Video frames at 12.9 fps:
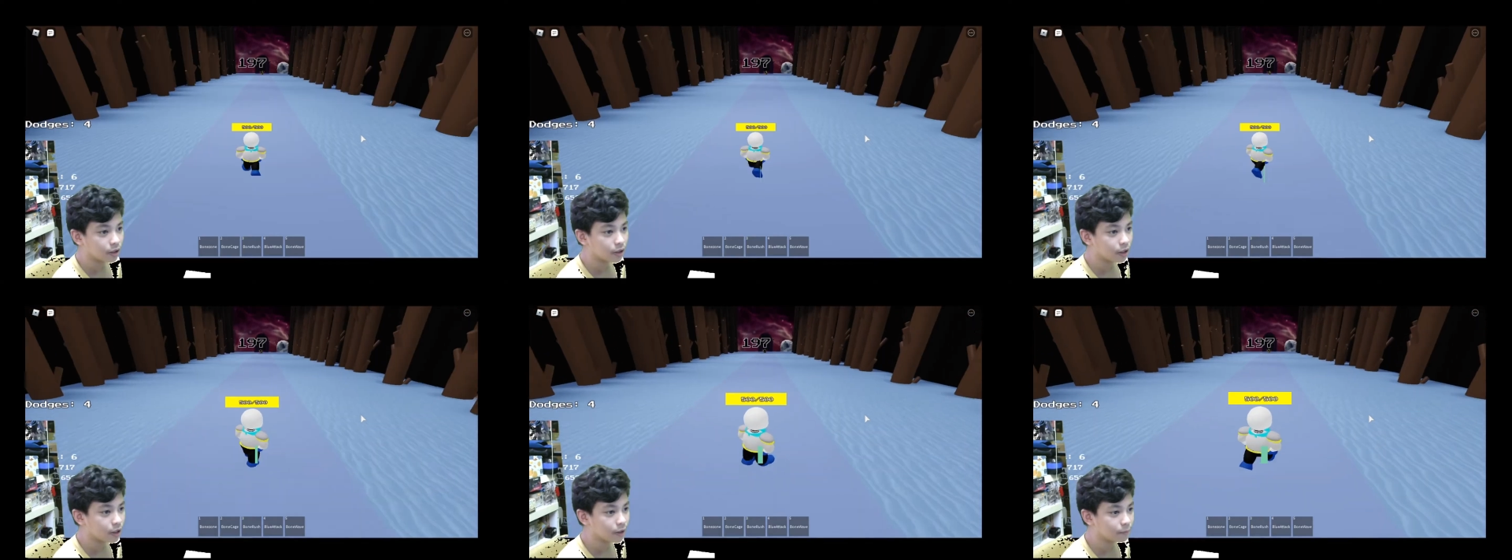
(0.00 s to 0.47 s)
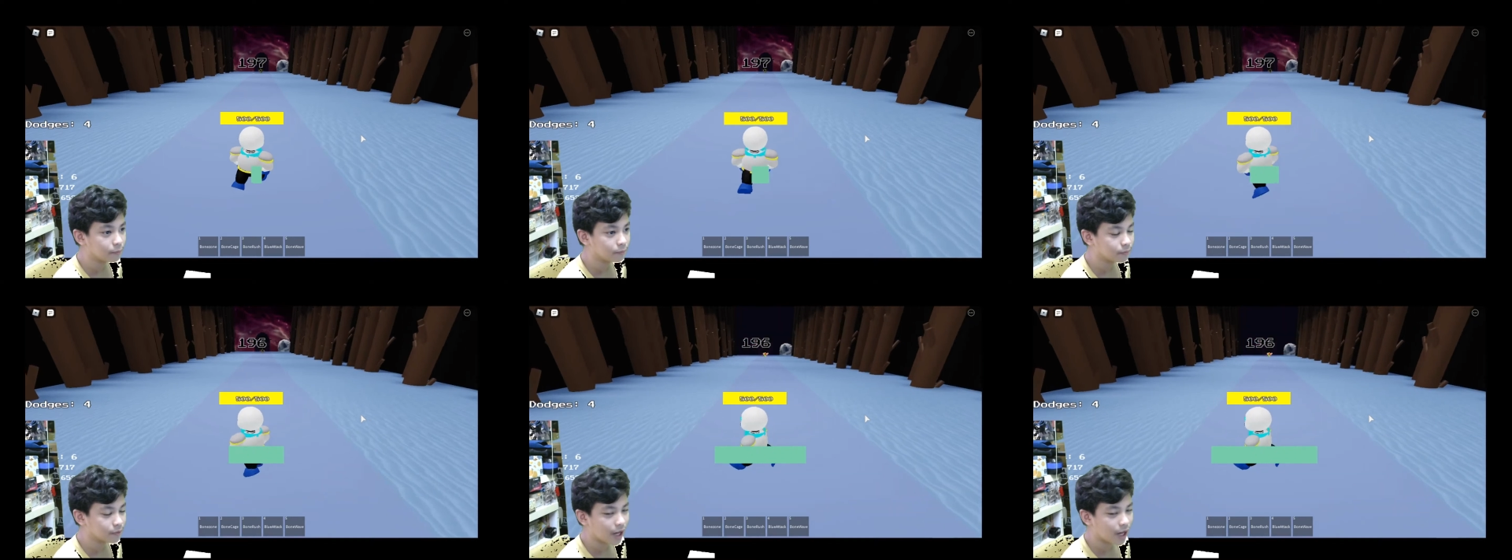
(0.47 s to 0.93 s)
um,
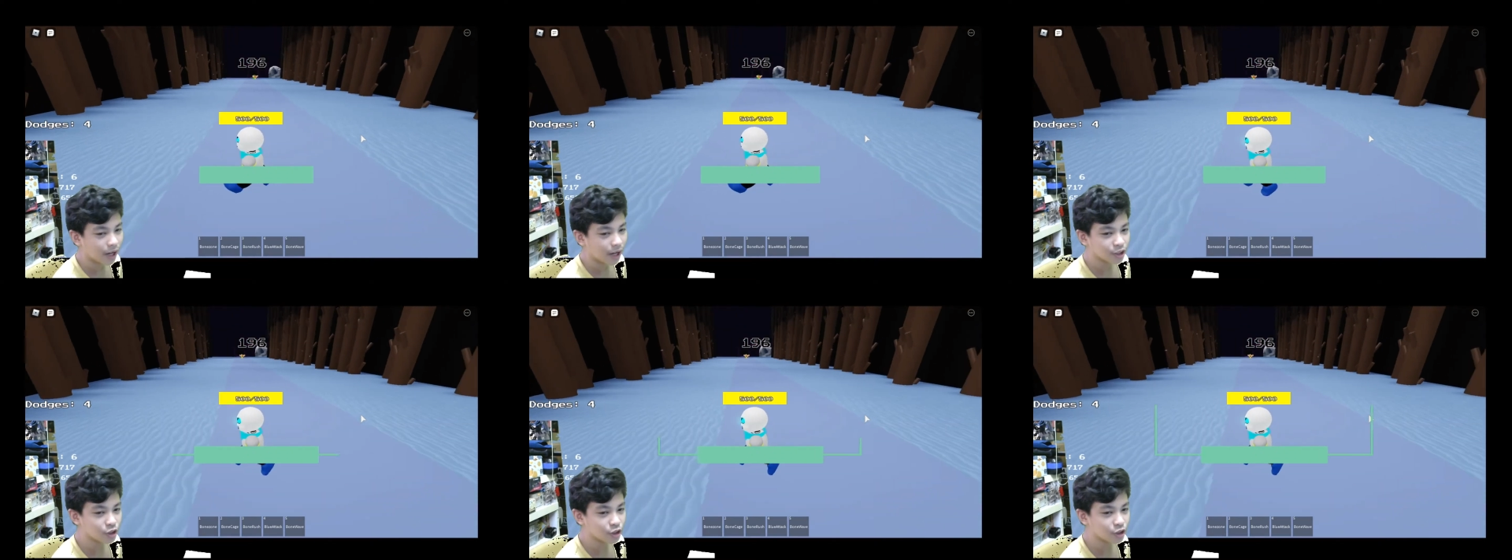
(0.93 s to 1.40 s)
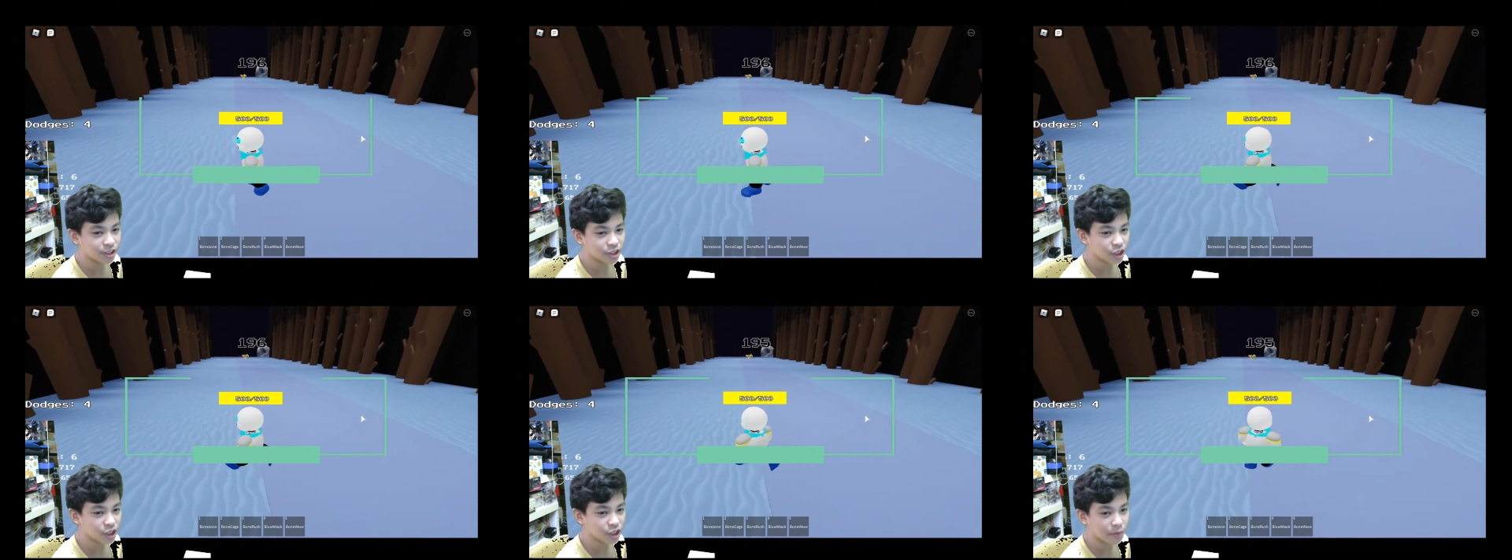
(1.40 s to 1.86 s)
actually
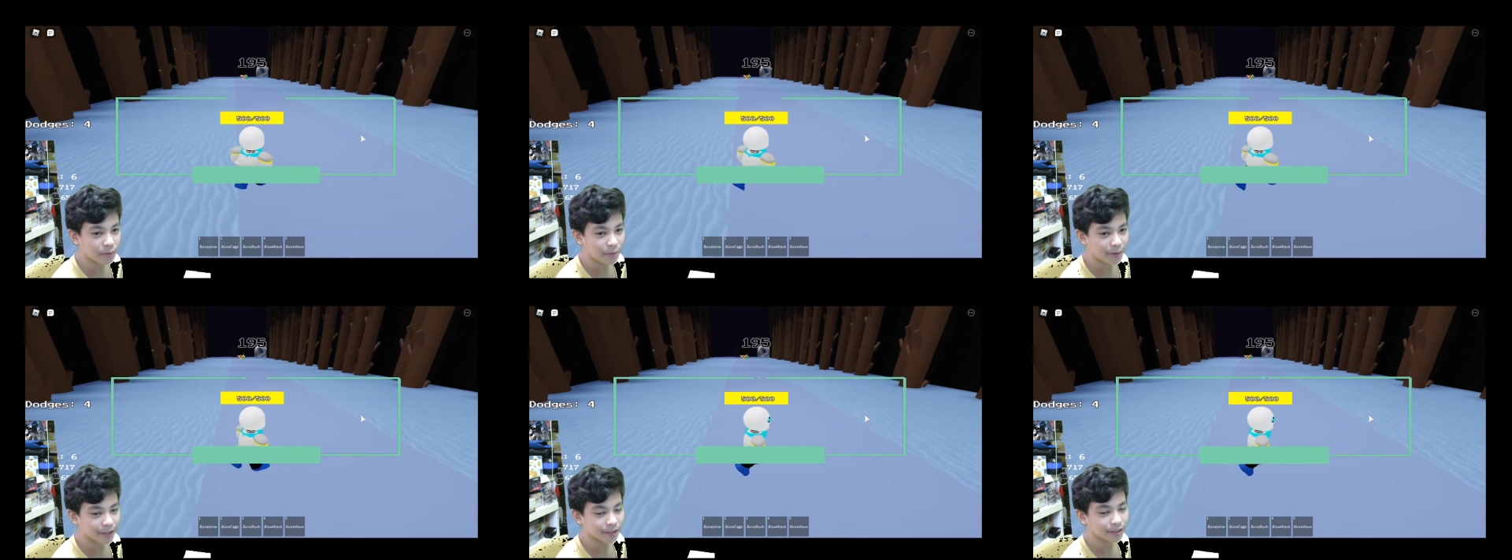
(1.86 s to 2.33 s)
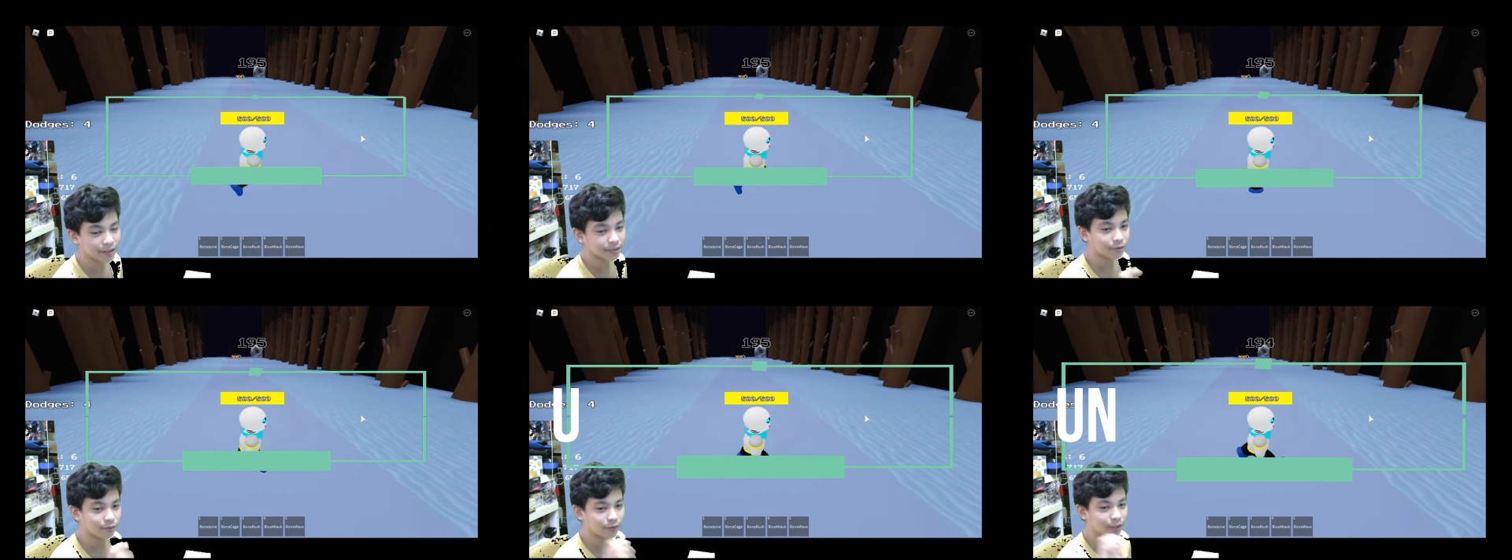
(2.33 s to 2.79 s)
changed my mind.
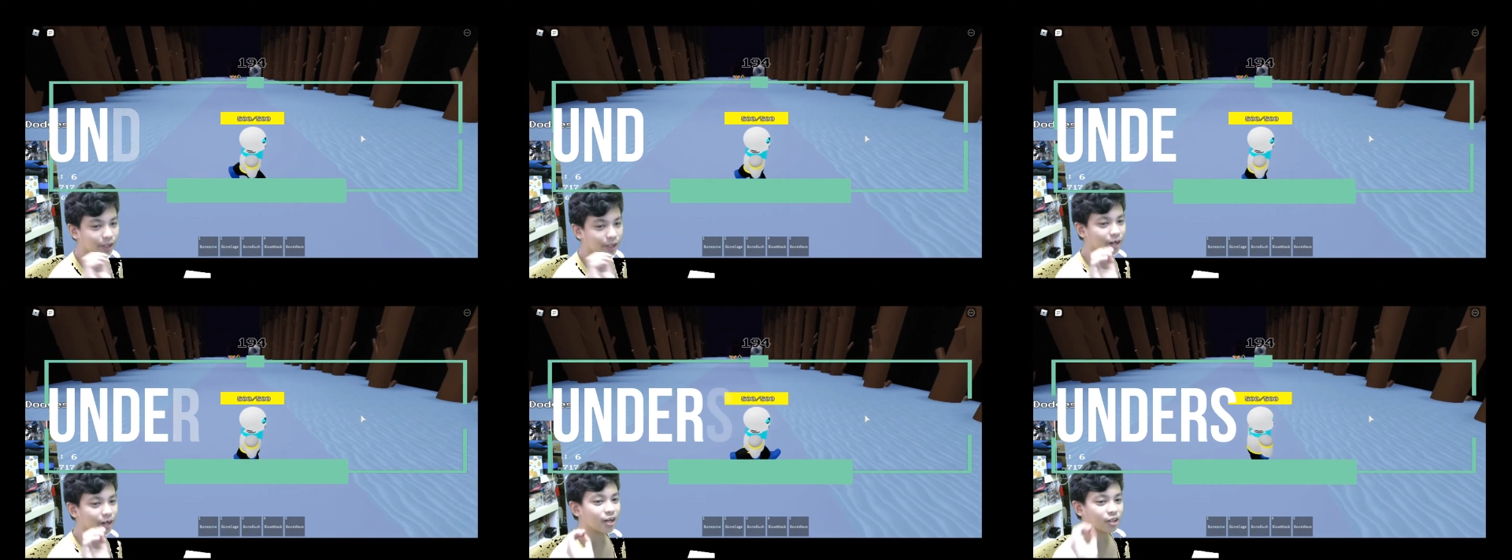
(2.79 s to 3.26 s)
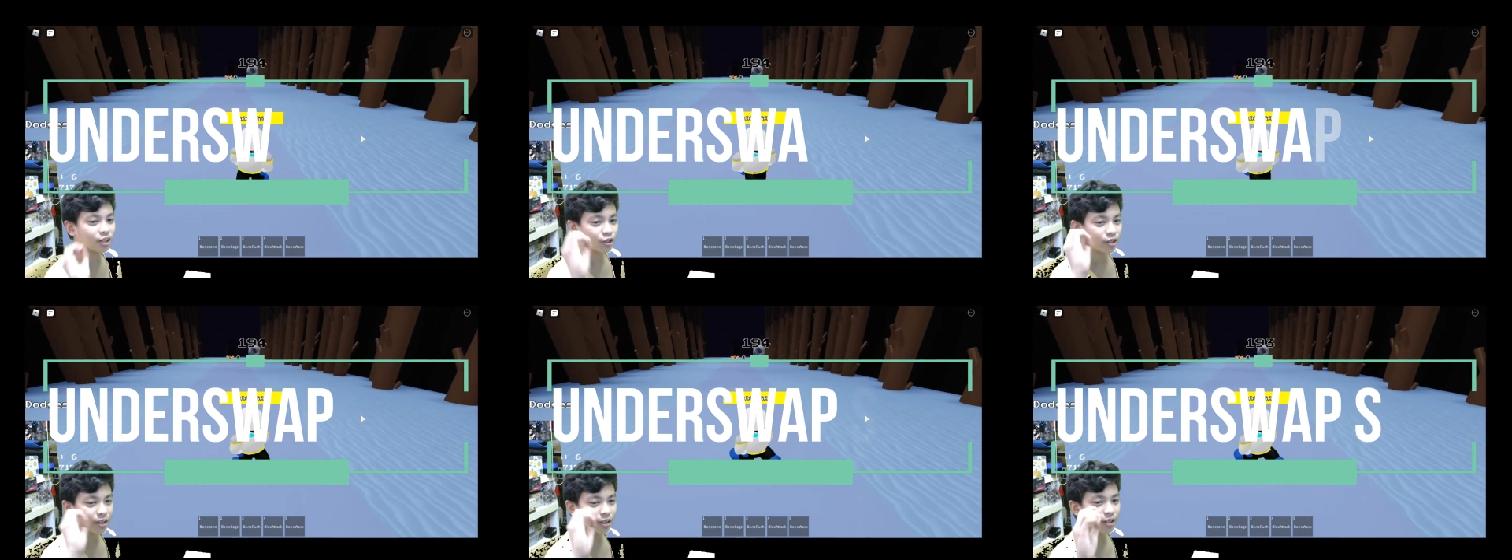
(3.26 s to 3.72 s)
We are
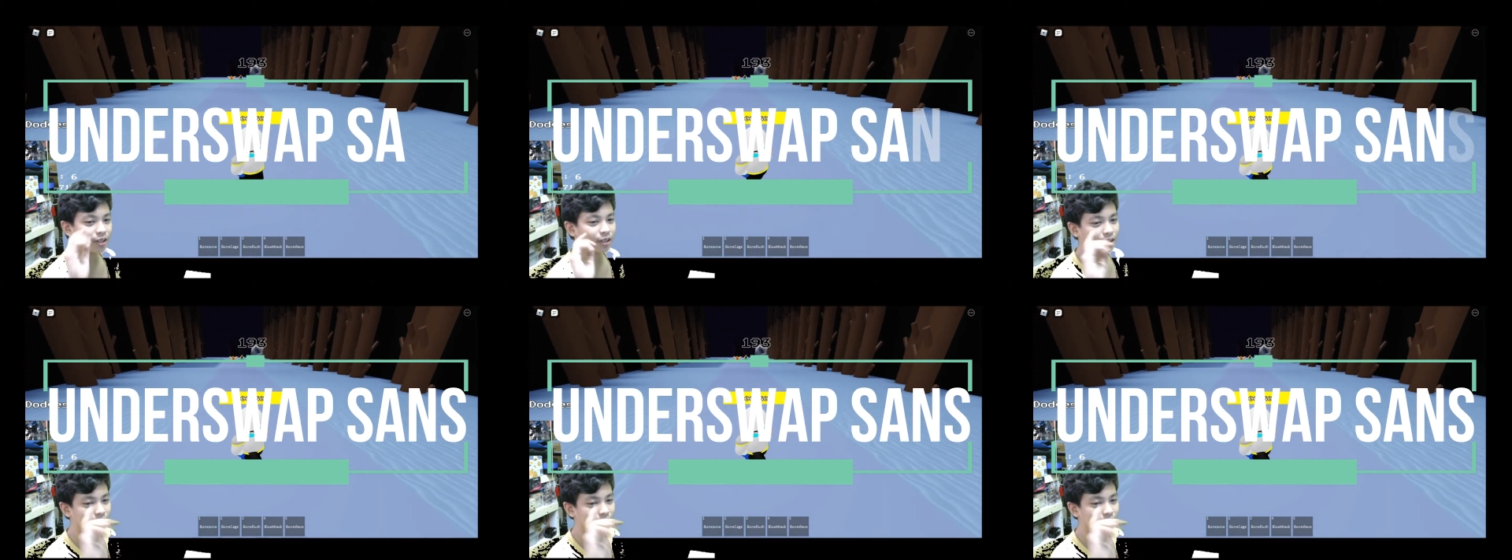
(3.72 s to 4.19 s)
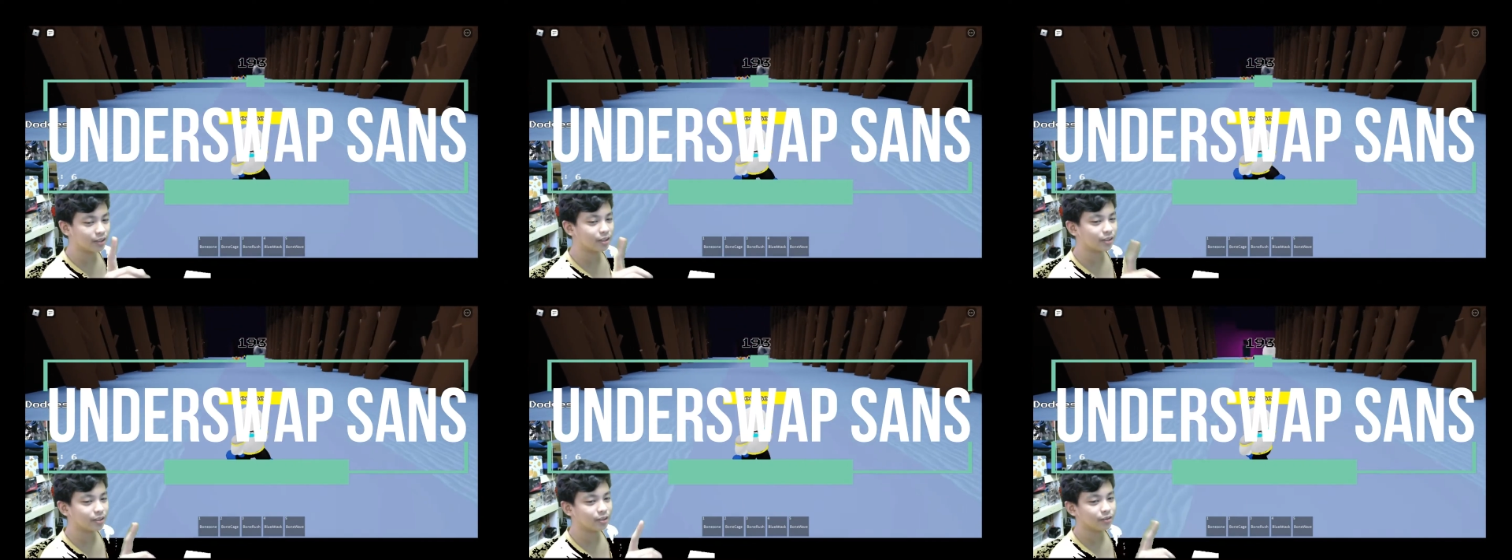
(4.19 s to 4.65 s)
actually
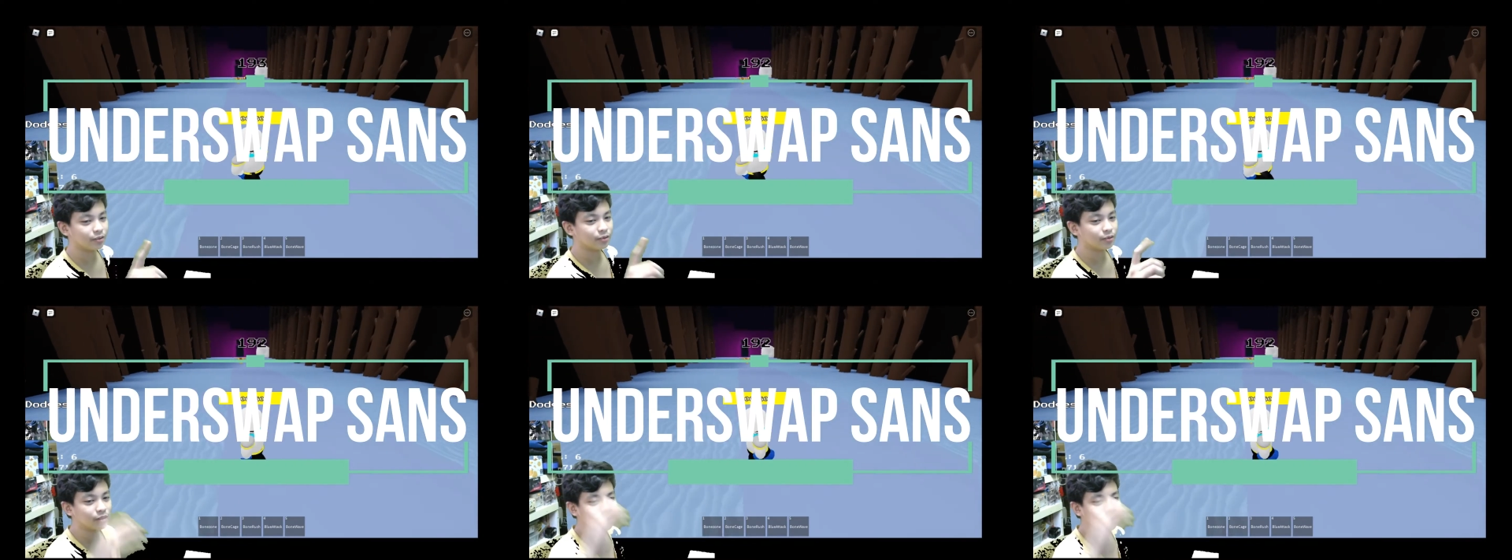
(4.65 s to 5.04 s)
gonna do